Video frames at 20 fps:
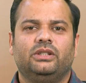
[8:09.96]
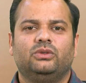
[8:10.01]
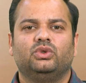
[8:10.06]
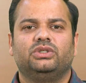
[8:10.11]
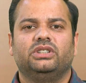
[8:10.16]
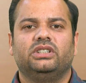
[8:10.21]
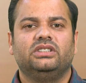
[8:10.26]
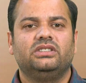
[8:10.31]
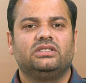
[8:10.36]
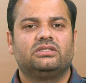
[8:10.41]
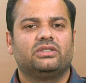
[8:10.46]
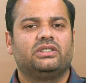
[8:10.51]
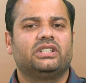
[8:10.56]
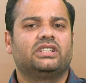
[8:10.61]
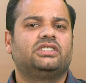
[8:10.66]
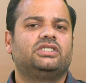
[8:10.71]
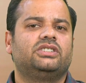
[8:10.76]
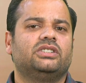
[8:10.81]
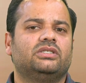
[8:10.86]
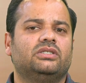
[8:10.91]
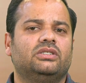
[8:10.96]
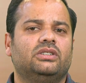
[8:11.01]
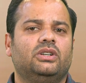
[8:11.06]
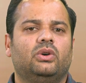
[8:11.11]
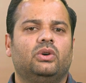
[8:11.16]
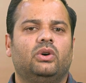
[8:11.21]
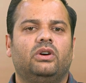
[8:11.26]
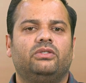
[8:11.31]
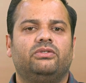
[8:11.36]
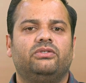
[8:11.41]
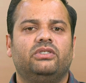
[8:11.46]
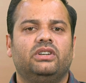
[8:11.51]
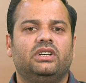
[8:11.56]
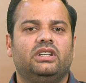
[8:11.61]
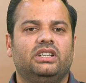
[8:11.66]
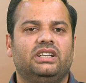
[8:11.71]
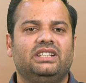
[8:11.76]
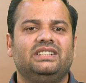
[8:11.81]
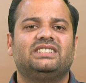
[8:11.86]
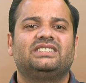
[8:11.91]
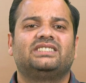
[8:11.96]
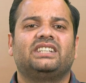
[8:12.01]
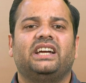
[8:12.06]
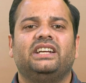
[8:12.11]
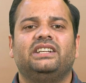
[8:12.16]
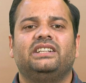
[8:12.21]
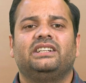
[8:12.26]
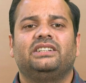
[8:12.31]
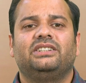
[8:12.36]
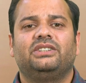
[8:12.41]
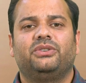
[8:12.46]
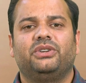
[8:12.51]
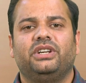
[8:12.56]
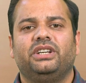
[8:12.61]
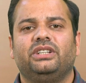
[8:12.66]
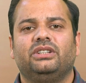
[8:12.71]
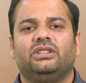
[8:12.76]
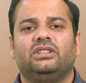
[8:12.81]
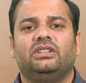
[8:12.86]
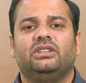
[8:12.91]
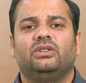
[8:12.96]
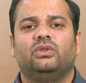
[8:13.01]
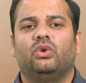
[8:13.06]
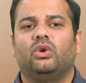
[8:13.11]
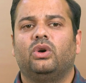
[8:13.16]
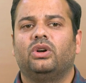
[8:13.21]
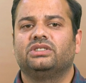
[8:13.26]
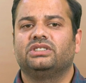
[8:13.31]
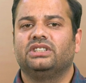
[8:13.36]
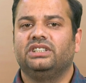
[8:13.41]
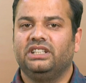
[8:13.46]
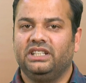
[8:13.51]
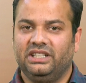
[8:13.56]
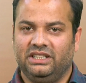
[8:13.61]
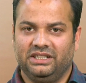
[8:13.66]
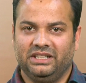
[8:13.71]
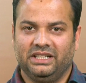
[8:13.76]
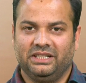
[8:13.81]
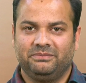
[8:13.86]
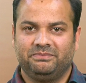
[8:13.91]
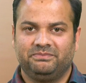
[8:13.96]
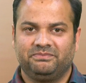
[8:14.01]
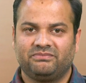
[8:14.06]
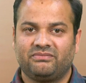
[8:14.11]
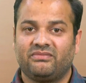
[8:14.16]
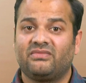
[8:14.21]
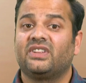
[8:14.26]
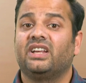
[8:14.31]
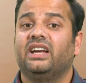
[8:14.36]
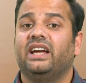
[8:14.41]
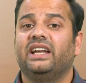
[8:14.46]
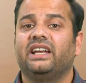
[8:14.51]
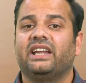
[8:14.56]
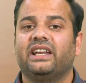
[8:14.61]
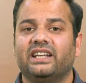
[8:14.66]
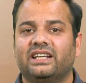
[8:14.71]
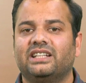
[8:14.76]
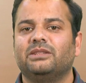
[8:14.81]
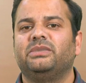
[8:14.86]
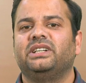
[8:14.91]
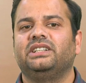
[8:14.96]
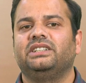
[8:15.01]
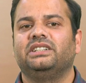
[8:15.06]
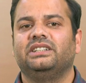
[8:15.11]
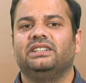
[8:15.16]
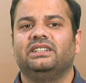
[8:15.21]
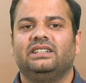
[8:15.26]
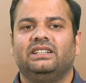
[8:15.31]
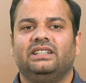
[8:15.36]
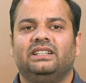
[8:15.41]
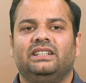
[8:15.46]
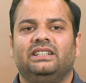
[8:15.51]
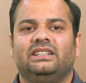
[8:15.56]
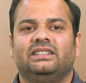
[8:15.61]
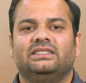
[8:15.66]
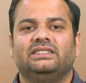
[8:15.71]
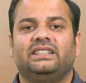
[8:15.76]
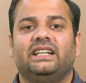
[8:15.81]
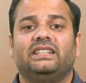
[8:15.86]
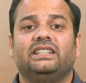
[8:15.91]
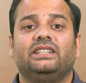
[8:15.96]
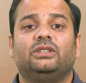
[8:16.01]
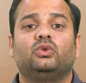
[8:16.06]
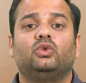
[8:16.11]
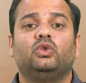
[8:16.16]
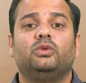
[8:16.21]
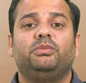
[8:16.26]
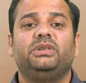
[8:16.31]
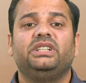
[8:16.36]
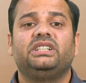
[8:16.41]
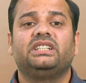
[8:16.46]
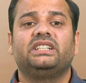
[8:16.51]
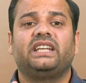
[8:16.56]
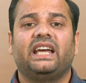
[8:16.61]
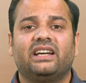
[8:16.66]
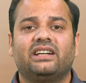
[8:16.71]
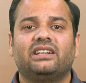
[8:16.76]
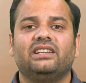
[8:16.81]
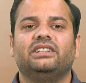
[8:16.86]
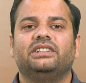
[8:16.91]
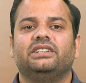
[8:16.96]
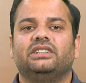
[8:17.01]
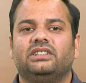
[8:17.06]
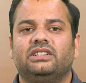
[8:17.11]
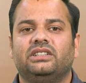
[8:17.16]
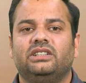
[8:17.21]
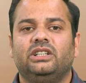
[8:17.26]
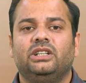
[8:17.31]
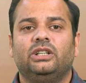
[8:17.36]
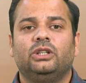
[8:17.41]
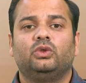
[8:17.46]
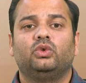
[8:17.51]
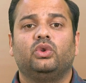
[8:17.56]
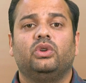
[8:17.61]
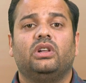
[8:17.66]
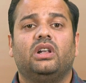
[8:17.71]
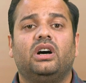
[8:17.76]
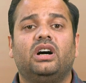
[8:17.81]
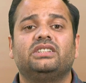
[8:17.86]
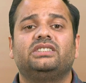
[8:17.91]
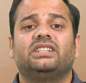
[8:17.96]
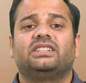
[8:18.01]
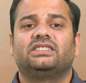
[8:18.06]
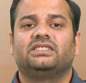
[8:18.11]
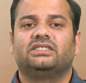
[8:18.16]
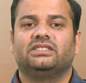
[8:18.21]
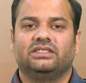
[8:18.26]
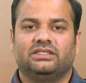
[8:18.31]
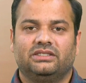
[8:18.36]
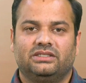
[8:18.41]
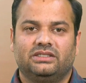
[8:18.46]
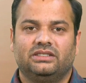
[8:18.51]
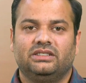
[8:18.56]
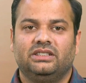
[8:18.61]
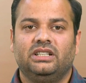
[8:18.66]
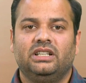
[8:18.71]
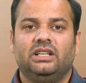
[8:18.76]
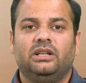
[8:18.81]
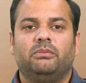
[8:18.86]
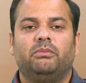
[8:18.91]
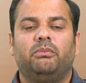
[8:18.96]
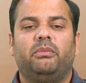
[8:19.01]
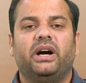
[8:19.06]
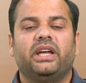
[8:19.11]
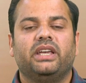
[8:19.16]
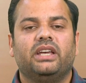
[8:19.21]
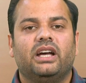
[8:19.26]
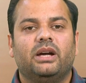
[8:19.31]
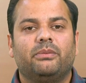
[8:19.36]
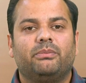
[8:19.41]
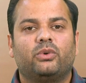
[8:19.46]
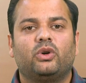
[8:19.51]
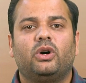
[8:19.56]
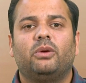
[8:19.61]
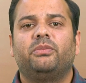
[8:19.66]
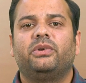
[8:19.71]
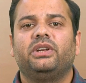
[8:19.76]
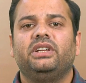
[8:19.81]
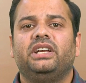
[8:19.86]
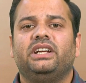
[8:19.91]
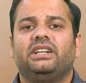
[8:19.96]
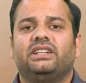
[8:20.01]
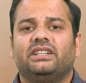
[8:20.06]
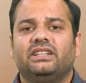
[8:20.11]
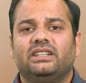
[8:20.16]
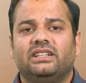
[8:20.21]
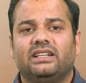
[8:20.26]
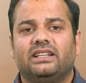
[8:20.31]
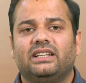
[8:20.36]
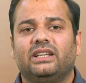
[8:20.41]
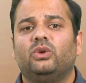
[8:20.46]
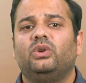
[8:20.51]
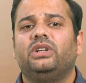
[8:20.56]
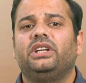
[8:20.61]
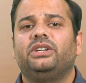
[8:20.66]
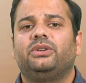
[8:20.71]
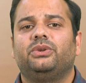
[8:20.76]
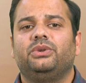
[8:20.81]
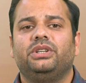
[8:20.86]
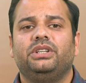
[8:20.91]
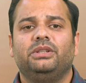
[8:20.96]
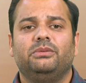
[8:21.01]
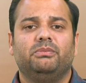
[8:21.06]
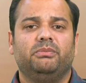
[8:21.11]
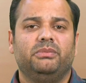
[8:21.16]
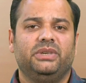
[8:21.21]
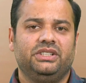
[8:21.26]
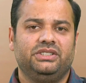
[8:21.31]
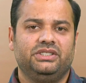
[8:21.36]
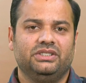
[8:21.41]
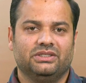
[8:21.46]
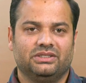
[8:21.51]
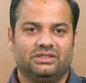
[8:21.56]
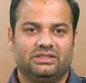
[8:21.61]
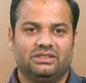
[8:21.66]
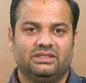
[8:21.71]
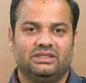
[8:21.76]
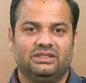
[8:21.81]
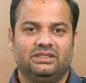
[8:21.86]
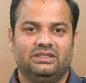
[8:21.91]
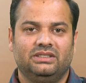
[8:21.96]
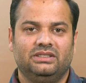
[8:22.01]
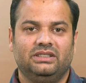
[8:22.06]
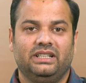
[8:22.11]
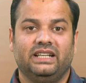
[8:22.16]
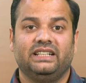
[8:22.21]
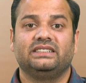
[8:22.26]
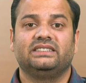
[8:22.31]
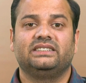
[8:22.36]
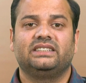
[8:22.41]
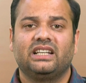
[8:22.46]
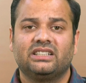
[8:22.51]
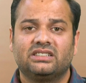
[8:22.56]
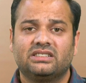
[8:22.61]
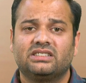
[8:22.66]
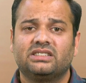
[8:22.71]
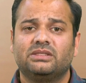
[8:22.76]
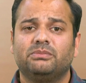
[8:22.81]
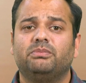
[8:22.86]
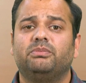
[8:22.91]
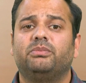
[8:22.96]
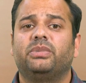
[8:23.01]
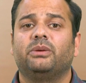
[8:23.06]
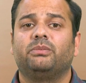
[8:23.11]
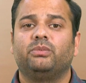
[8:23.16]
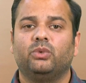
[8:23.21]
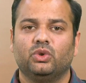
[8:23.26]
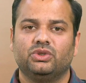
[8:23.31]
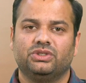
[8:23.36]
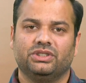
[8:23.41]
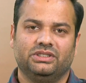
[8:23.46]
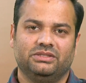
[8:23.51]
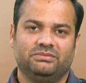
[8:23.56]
the introduction of insider trading laws in India and recommended that it could be tackled to large extent by appropriate regulatory measures, and thus proposed